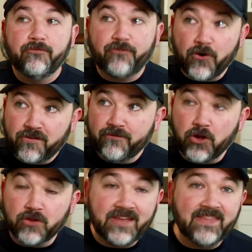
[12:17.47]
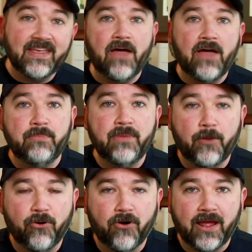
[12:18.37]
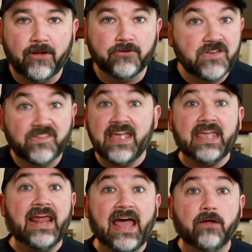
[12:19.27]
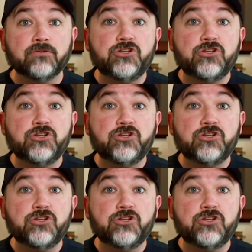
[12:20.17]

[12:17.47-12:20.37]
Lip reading: First of all, take the county mayor part out. Just take it out.